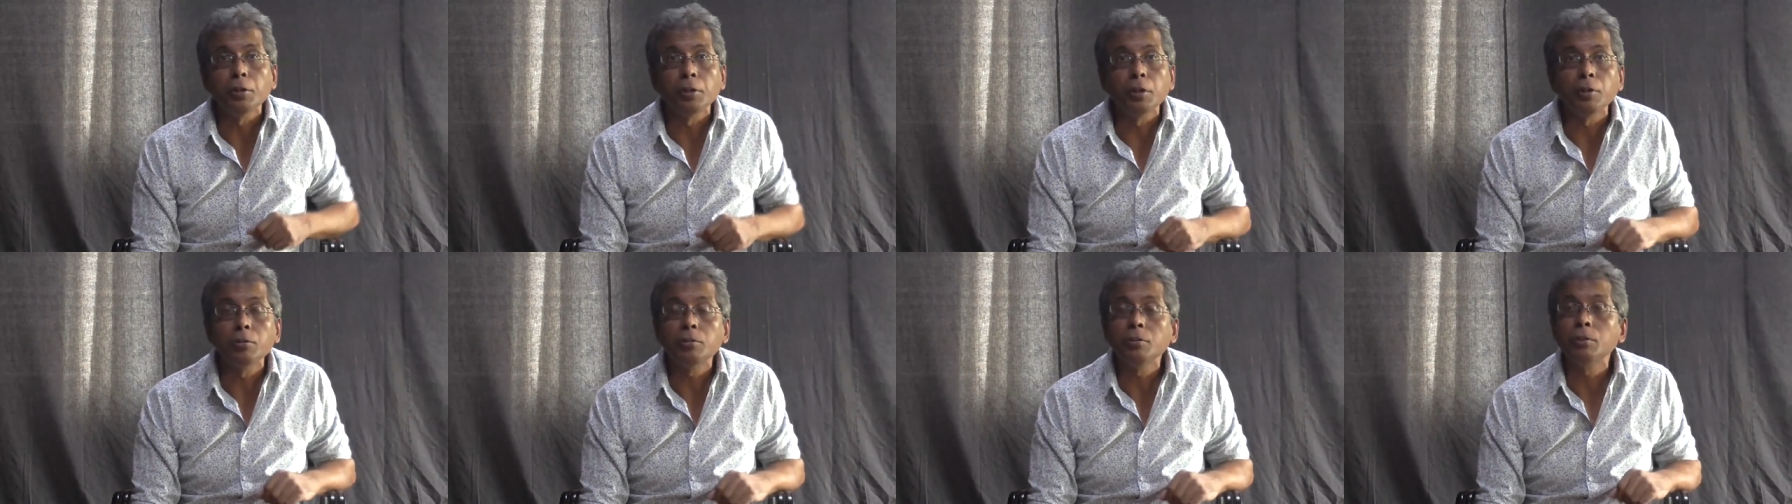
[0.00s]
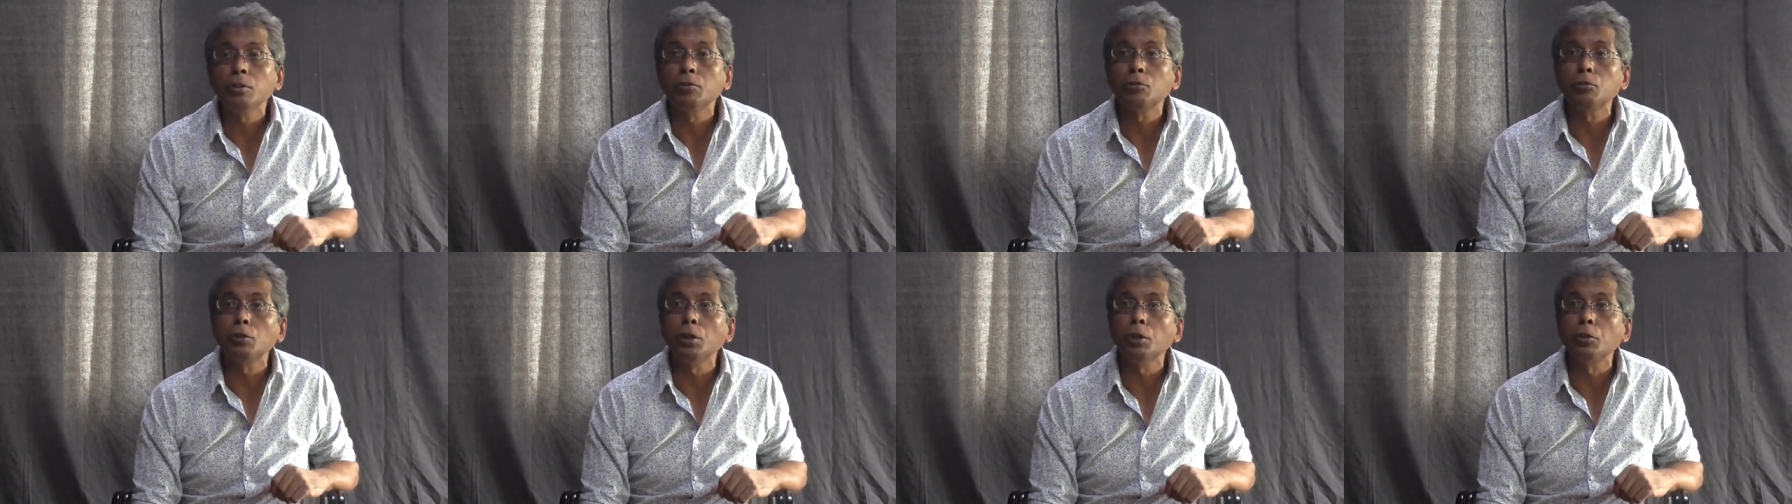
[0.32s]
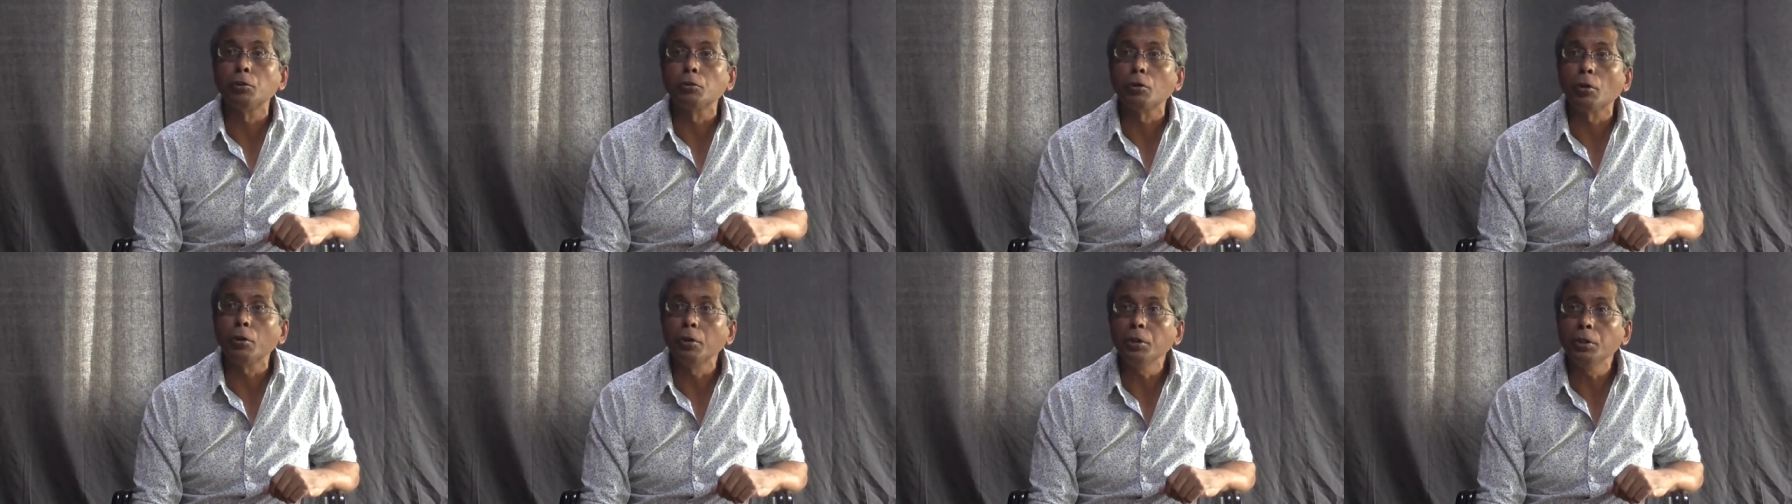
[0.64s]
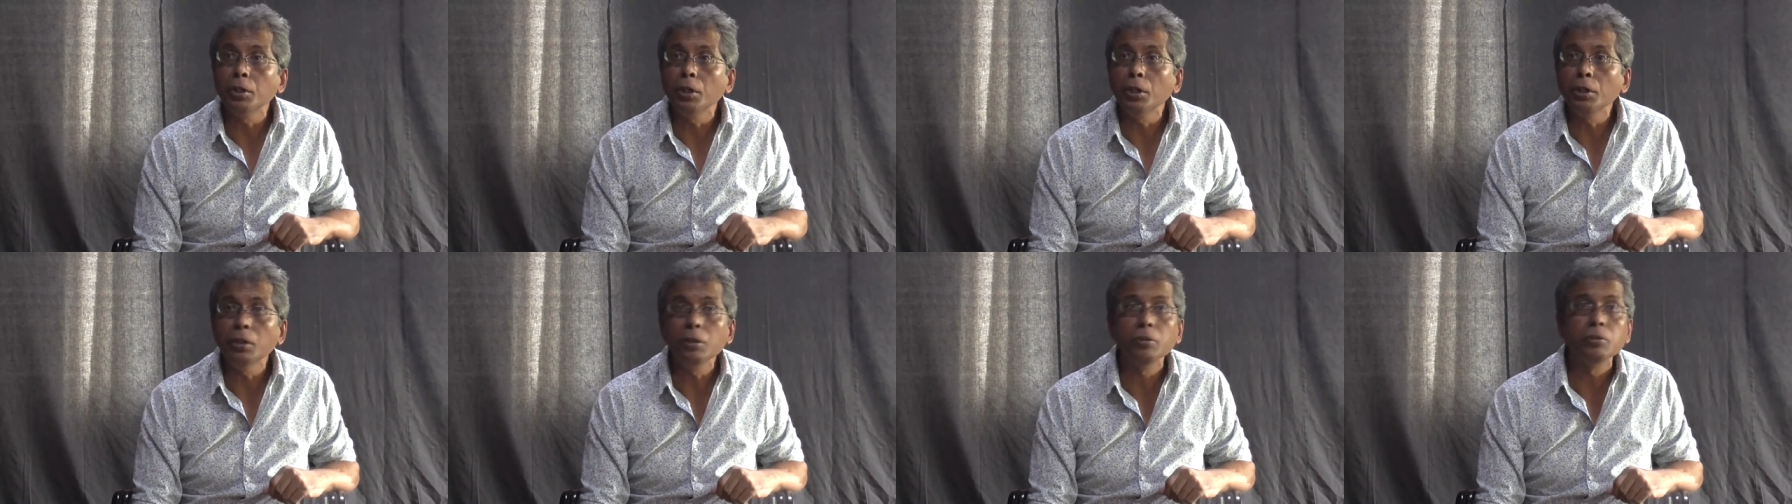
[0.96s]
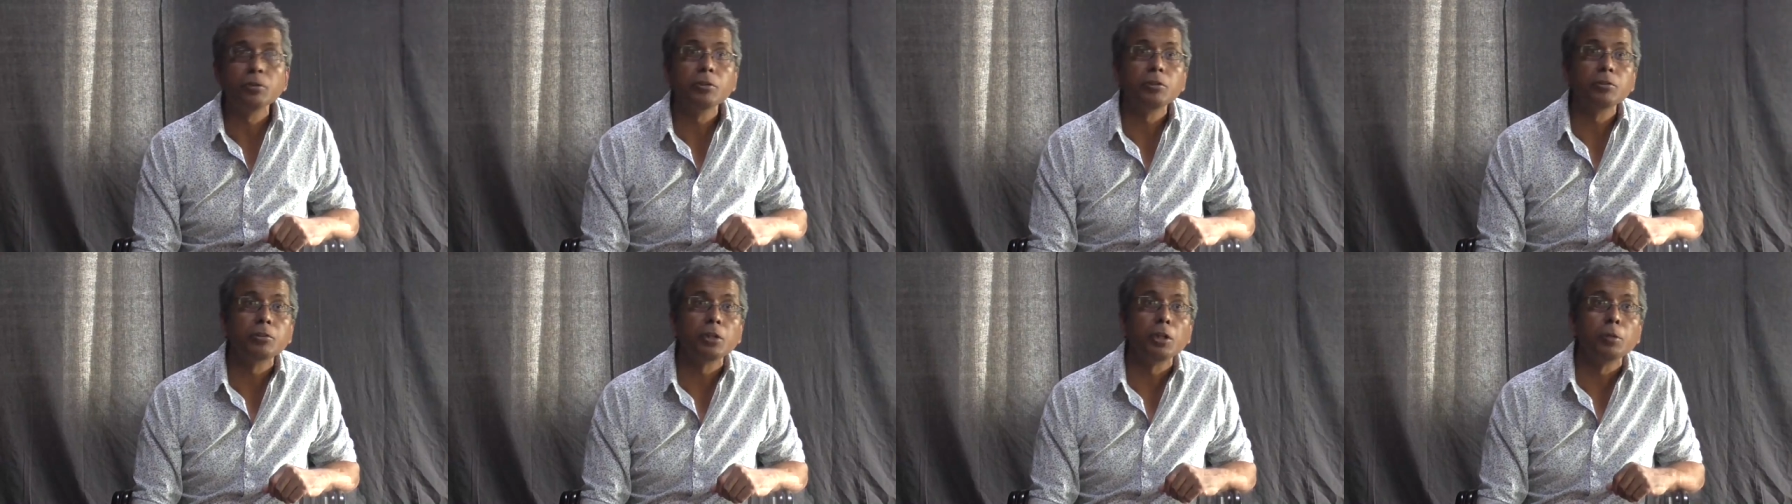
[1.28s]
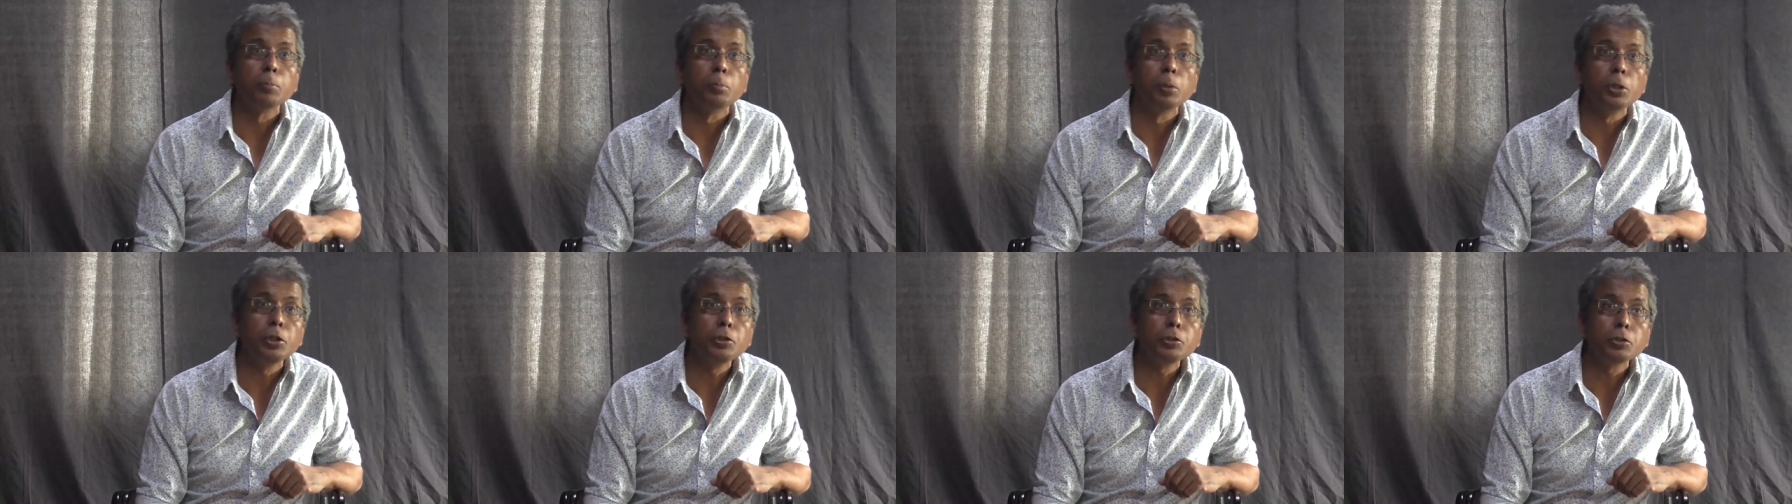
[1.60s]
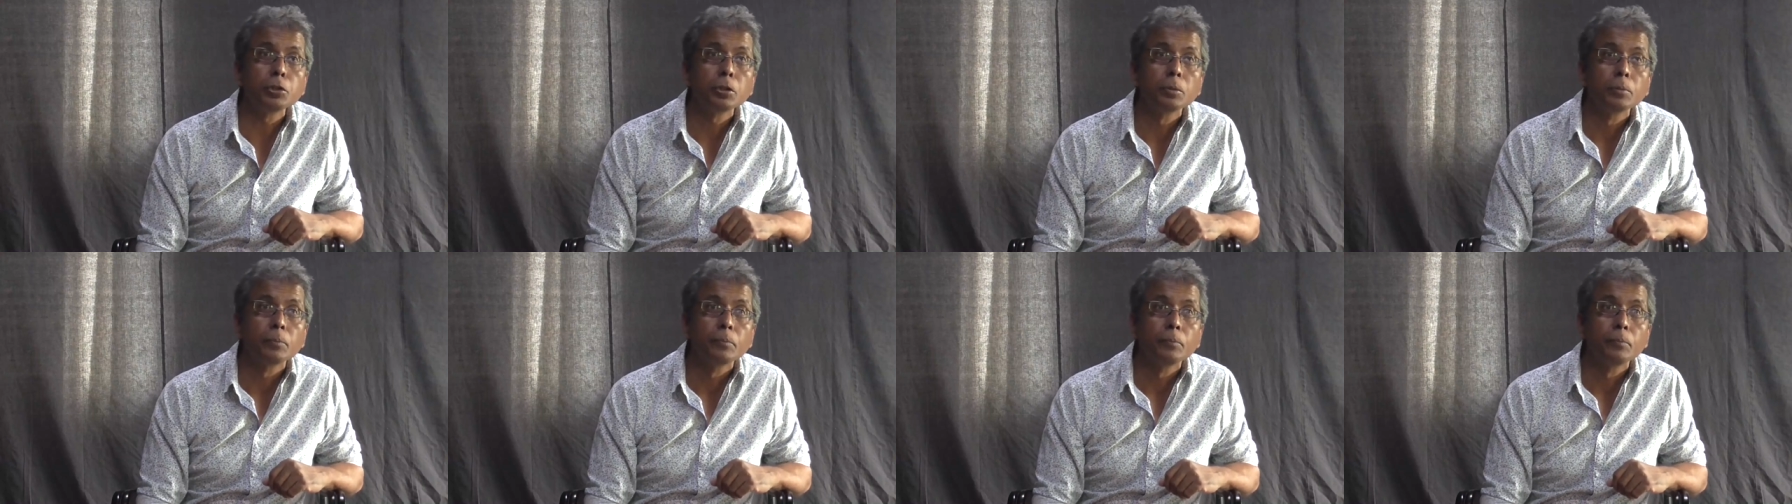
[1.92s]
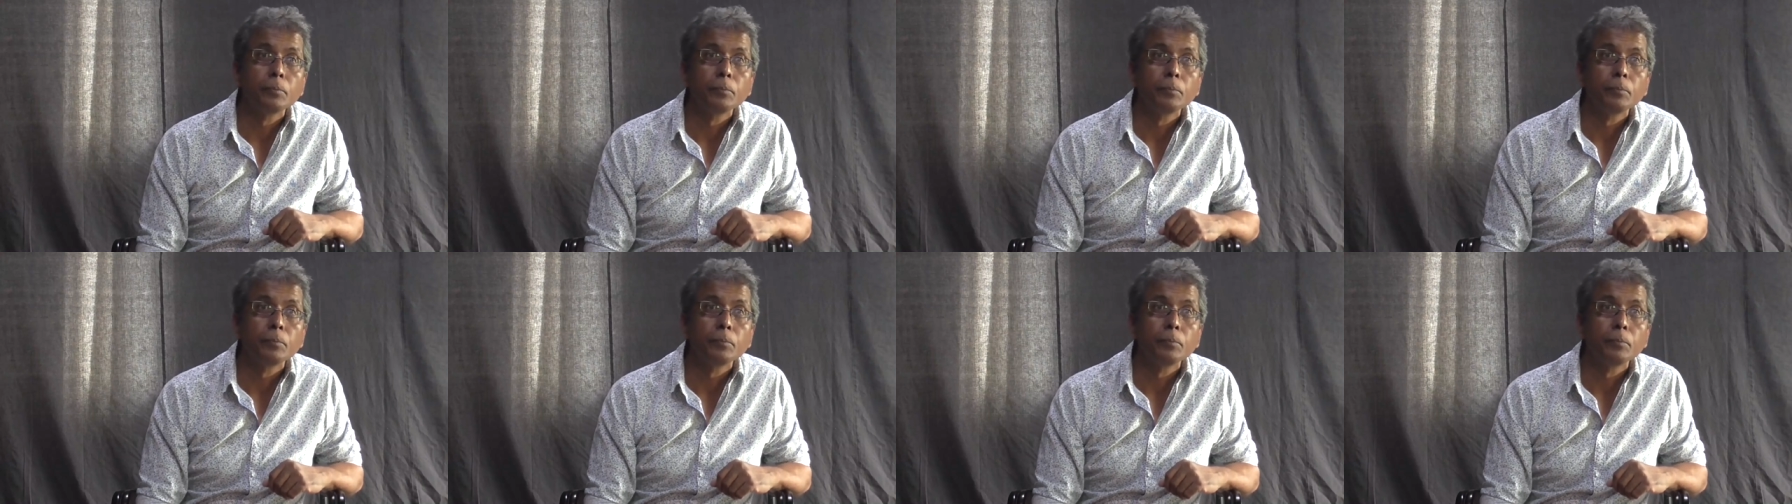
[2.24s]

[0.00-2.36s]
and isn't the state authoritarian, isn't the state police?